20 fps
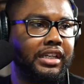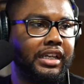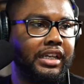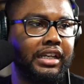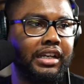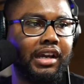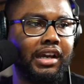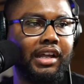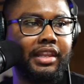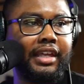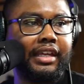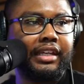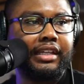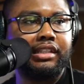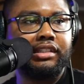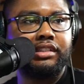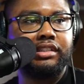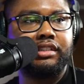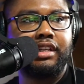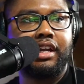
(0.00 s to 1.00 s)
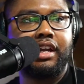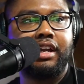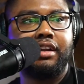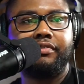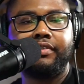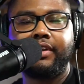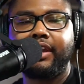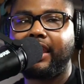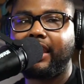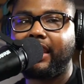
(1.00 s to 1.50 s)
And all that good stuff.
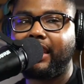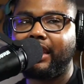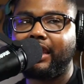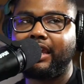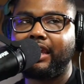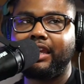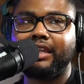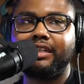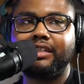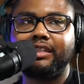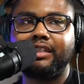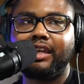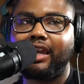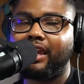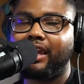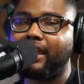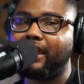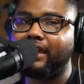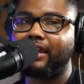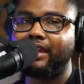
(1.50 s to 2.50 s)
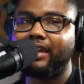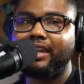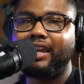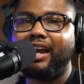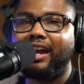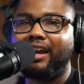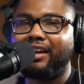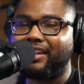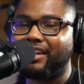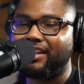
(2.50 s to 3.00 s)
And hey,
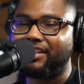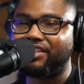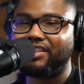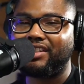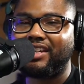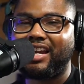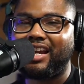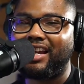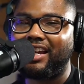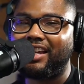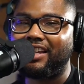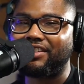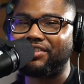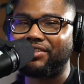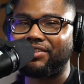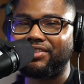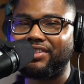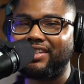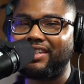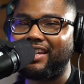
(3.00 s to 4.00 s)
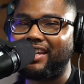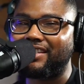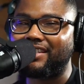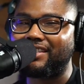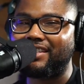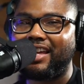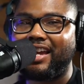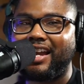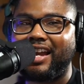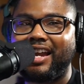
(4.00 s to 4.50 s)
I'll catch you guys on the next
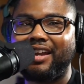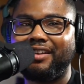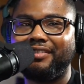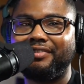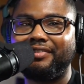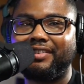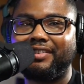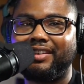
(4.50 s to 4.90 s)
live.